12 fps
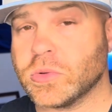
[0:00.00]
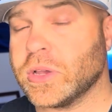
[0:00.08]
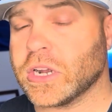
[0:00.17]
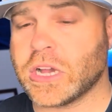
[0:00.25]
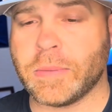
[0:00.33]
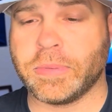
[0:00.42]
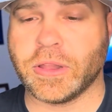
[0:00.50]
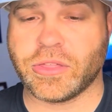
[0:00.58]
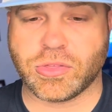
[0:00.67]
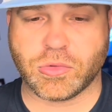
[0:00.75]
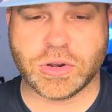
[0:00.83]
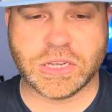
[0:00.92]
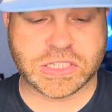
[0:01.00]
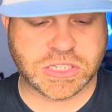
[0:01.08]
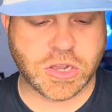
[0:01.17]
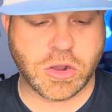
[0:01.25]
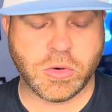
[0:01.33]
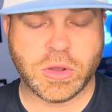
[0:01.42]
hit a couple of threes,
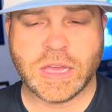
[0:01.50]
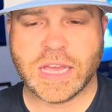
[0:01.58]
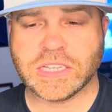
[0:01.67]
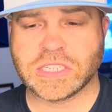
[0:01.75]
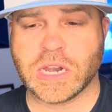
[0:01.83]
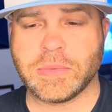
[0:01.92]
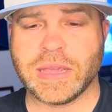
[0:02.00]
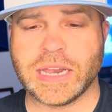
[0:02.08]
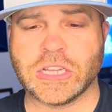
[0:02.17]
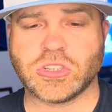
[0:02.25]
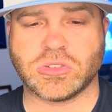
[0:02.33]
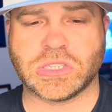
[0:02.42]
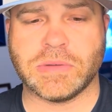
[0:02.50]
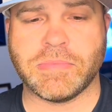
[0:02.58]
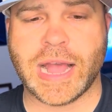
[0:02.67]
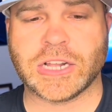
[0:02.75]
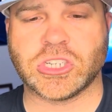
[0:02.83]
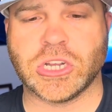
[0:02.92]
so he's going to be an interesting
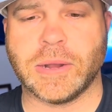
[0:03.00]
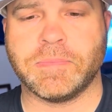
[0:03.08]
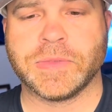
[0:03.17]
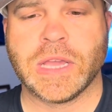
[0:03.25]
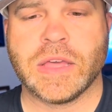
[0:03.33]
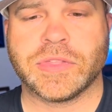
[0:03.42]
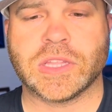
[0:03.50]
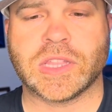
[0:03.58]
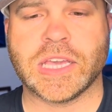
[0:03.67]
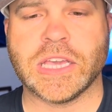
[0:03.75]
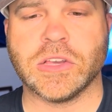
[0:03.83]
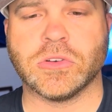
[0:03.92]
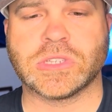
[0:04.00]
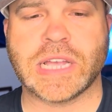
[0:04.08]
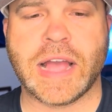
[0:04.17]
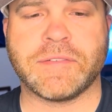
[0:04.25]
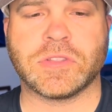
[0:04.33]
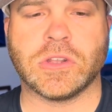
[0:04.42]
matchup that the Heels
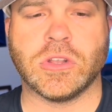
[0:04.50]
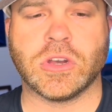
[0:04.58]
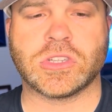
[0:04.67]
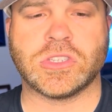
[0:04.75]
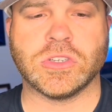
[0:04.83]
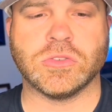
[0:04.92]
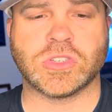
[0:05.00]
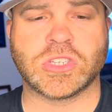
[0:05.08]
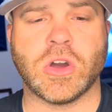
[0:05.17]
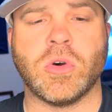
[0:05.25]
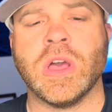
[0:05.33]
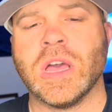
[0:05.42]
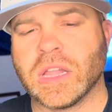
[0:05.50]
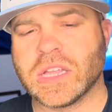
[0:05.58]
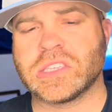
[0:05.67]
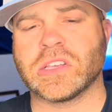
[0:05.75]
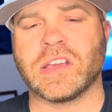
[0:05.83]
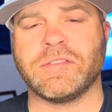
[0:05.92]
have to look to. So
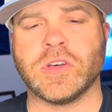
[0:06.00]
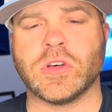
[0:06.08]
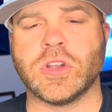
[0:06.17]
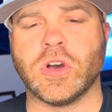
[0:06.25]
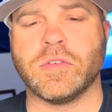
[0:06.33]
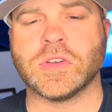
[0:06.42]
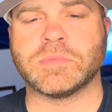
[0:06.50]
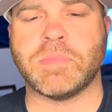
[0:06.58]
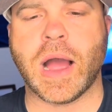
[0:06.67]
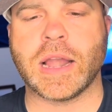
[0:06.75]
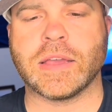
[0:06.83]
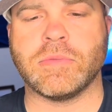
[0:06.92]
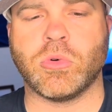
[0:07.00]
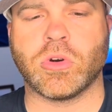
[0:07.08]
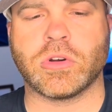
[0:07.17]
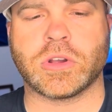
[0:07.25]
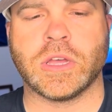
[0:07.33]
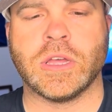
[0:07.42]
let's look at Villanova's body of
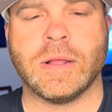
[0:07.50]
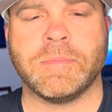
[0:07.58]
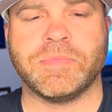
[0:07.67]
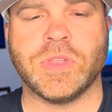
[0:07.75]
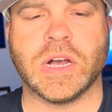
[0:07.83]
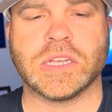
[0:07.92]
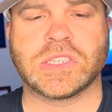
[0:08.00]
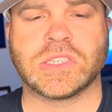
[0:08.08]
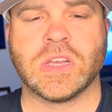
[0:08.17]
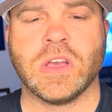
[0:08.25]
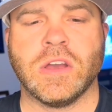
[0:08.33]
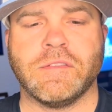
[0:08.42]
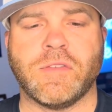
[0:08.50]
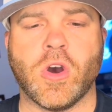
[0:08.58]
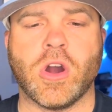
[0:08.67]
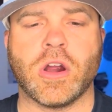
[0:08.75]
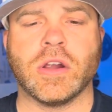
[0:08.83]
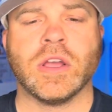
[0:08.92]
work thus
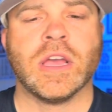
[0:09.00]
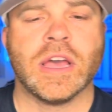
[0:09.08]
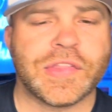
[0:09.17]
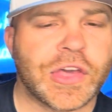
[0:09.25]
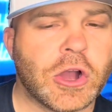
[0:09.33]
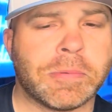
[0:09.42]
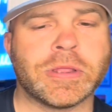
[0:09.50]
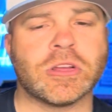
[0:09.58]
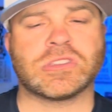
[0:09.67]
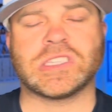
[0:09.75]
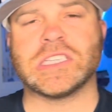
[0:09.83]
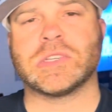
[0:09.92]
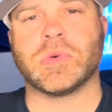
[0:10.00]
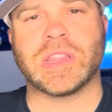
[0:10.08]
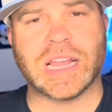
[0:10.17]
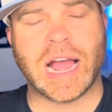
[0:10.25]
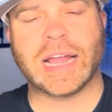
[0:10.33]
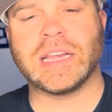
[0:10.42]
far. They opened their season with a
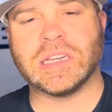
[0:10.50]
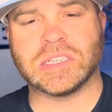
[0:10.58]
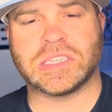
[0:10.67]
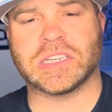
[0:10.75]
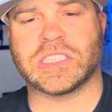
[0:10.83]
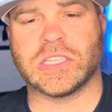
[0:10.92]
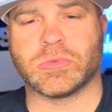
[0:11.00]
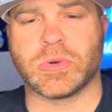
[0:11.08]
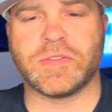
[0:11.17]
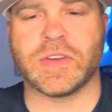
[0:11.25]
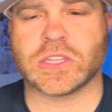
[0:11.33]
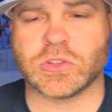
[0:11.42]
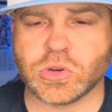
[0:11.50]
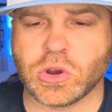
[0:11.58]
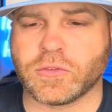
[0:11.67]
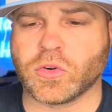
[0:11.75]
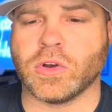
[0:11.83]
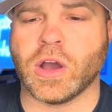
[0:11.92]
90-63 victory
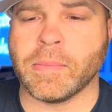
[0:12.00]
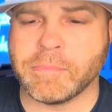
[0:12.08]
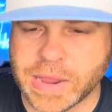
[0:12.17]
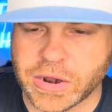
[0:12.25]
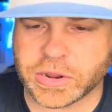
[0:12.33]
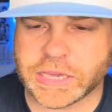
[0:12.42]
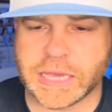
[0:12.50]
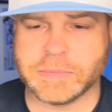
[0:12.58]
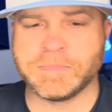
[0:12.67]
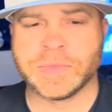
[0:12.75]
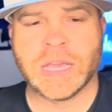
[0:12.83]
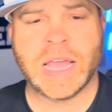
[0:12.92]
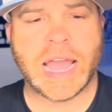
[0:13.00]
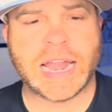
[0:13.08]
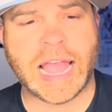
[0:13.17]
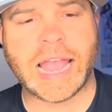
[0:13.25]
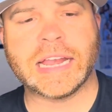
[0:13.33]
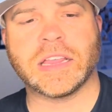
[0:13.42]
over American and
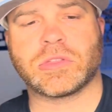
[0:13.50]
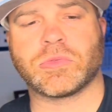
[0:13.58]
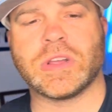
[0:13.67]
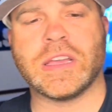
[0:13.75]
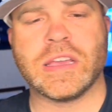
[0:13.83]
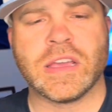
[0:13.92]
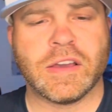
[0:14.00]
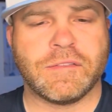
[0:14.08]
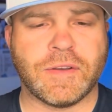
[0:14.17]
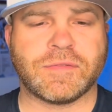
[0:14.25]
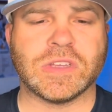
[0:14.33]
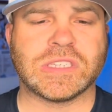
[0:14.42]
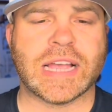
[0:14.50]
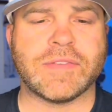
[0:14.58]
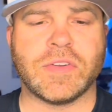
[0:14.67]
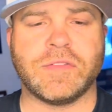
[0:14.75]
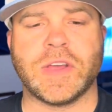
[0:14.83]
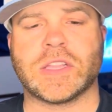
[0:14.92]
an
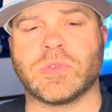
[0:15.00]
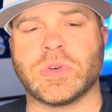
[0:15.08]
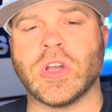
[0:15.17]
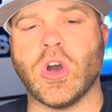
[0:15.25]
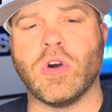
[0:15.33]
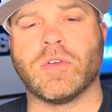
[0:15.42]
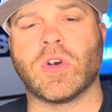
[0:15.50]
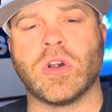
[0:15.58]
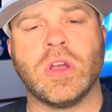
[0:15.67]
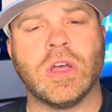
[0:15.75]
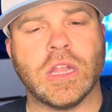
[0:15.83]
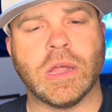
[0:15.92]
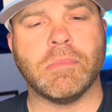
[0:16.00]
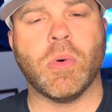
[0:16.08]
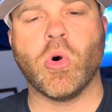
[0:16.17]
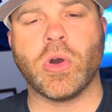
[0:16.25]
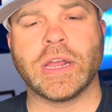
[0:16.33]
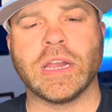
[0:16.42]
83-57 victory over
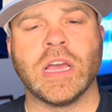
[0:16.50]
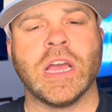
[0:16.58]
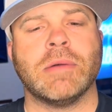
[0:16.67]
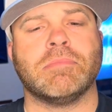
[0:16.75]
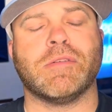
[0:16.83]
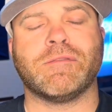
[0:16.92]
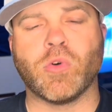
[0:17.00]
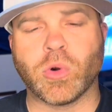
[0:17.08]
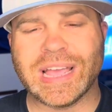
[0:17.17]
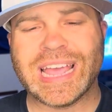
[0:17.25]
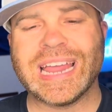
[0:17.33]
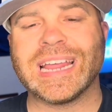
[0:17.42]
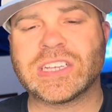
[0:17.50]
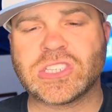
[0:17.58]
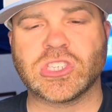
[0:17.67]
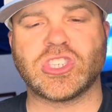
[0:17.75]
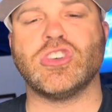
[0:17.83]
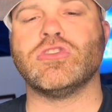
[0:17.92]
Lemoyne before
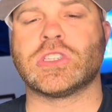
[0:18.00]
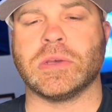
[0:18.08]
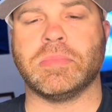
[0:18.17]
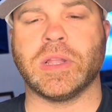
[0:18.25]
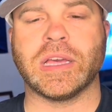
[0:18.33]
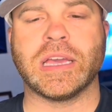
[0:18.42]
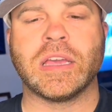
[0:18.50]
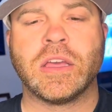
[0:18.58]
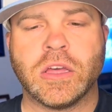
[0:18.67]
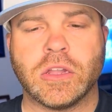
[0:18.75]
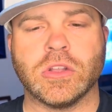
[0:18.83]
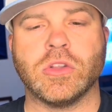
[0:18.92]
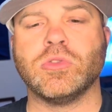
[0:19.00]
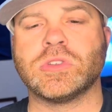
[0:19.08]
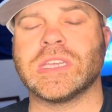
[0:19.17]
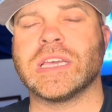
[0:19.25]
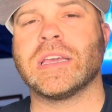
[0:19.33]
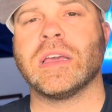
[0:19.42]
inexcusably
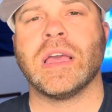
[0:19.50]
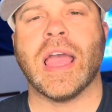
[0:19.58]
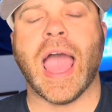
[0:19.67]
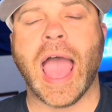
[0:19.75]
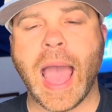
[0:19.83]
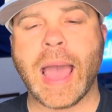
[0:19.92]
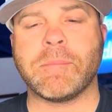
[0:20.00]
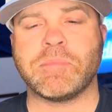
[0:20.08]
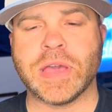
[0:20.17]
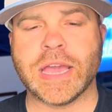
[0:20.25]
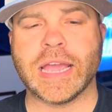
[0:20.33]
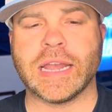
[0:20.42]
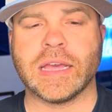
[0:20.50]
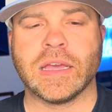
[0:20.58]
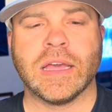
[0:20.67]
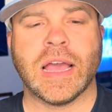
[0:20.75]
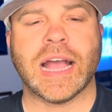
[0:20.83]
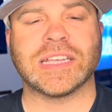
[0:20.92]
losing at Penn
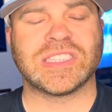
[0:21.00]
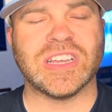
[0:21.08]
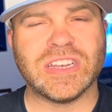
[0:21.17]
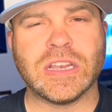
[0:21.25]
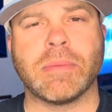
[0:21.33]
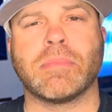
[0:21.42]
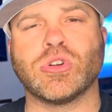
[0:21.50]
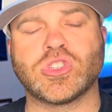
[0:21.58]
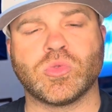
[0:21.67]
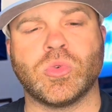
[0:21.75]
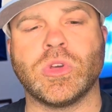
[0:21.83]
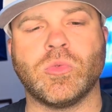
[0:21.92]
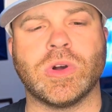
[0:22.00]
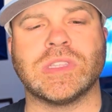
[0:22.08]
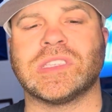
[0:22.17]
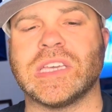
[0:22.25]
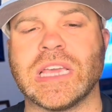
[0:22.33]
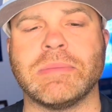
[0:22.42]
as the number 21
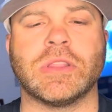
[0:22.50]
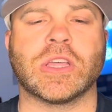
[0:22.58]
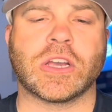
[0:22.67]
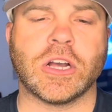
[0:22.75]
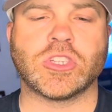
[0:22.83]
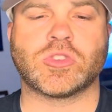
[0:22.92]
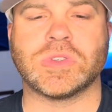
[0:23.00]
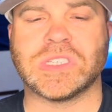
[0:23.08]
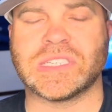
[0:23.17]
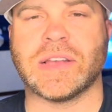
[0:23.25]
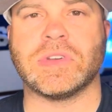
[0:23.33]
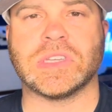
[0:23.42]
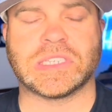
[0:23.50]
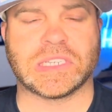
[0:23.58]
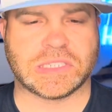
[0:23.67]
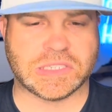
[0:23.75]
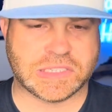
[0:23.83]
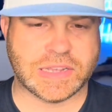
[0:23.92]
team in the country
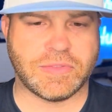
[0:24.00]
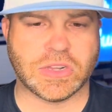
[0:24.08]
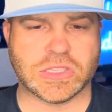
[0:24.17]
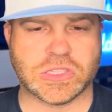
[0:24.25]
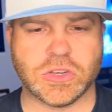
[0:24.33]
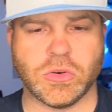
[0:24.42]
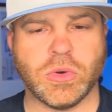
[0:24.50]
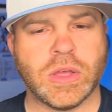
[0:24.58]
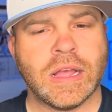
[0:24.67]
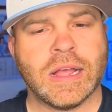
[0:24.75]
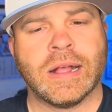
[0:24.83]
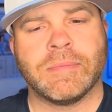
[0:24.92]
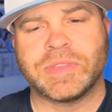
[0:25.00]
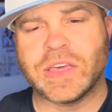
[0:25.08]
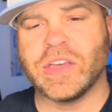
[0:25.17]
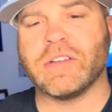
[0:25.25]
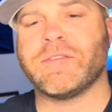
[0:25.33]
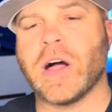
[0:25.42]
76-72. They
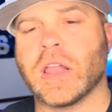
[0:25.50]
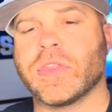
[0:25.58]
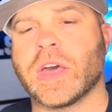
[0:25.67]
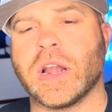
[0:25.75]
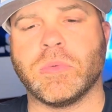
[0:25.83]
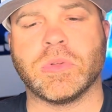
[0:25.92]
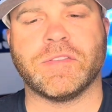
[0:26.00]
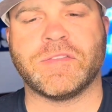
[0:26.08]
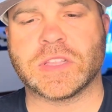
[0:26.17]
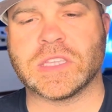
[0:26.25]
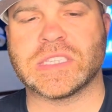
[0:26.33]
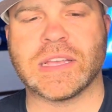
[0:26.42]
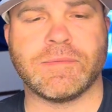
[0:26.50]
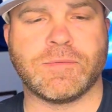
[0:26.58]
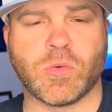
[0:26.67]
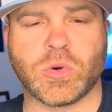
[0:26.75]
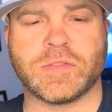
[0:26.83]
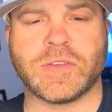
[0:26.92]
then followed that up with a
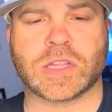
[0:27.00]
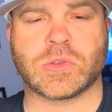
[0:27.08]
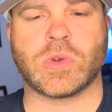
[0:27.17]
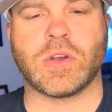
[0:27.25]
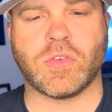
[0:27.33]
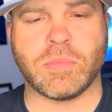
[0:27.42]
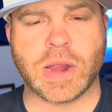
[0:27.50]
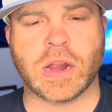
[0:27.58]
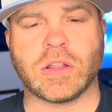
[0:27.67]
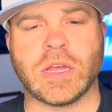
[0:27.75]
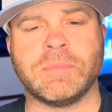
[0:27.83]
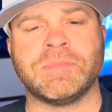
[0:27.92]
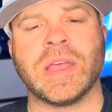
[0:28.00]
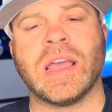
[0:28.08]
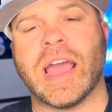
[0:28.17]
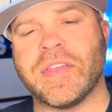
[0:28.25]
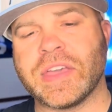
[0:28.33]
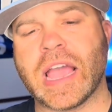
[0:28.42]
57-40 victory over Maryland
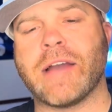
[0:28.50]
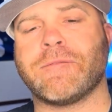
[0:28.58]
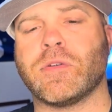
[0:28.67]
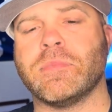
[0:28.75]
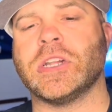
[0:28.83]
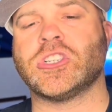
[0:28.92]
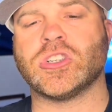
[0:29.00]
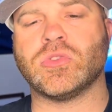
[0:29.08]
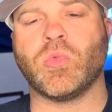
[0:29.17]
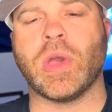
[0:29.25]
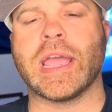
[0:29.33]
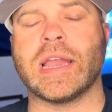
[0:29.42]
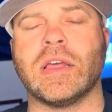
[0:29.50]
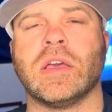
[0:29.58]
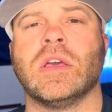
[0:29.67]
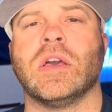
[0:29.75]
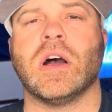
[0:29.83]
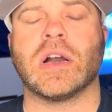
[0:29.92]
and the aforementioned win
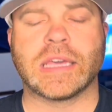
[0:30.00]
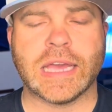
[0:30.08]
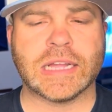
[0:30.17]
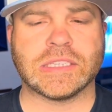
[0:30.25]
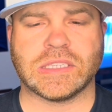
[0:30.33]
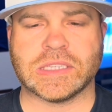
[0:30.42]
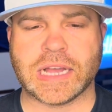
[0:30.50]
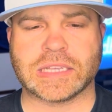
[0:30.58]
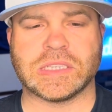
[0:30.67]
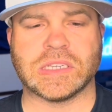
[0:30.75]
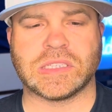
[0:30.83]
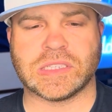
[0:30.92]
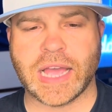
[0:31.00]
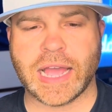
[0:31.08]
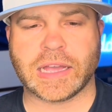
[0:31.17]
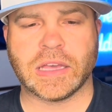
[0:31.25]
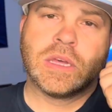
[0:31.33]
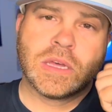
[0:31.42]
against Texas Tech.